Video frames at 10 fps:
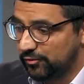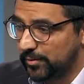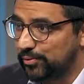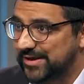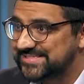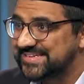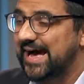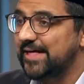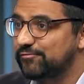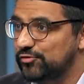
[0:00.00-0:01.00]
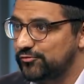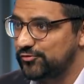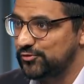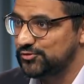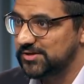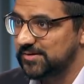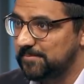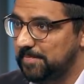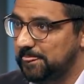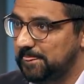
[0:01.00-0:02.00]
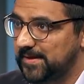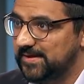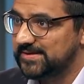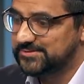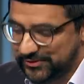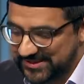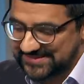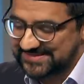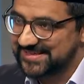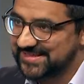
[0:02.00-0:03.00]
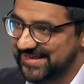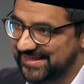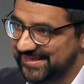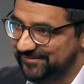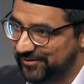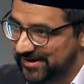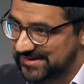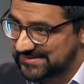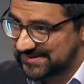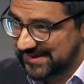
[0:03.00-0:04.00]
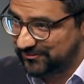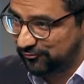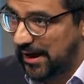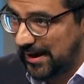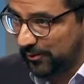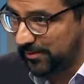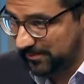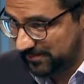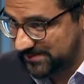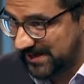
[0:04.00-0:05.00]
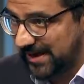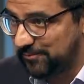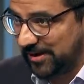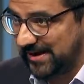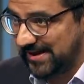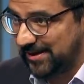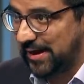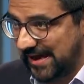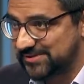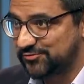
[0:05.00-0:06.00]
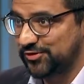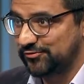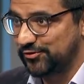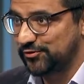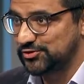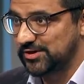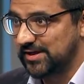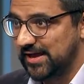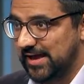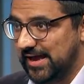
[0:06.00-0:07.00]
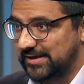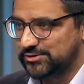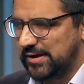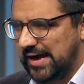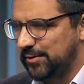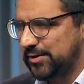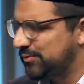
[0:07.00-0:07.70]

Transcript: for the present and for the future. So this verse is for our time right now and it's for the future. And so how